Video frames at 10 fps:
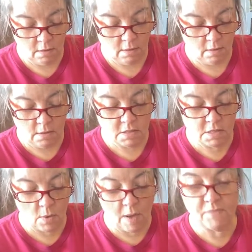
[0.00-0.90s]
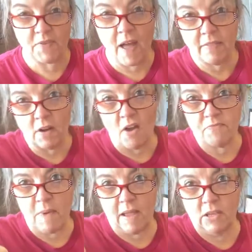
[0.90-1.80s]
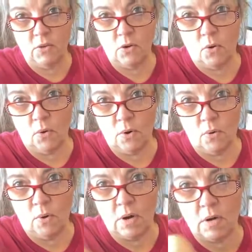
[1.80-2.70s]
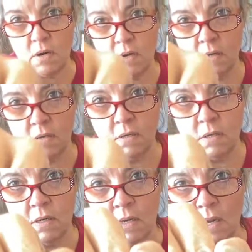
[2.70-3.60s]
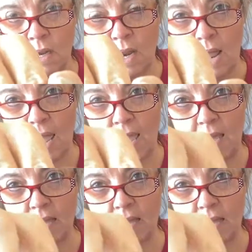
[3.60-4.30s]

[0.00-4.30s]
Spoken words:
So I'm filing off my unicorn horn and